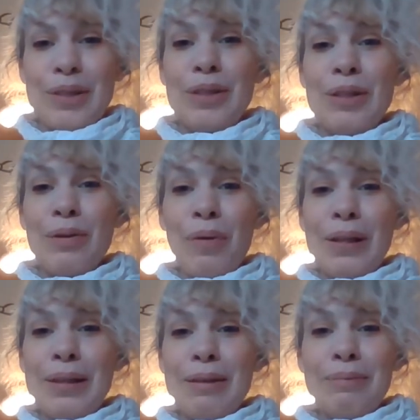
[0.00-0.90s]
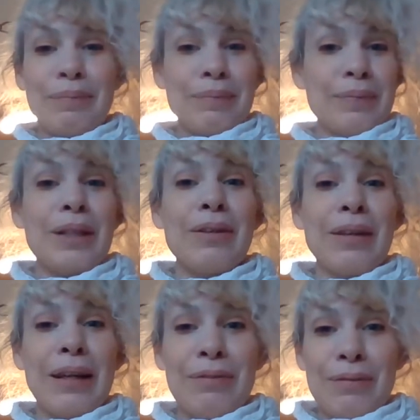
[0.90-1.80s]
Do you want them in your
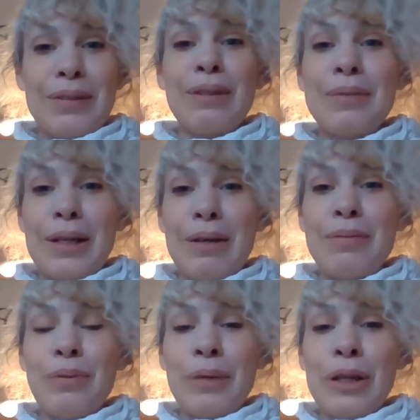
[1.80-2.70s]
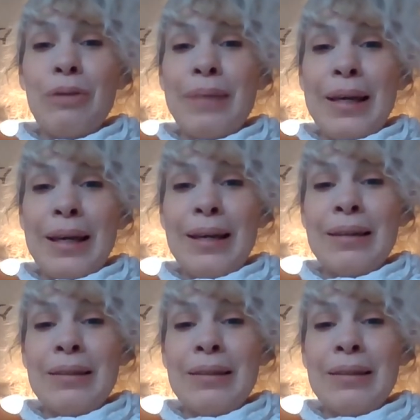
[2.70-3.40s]
life sometimes? When you're me,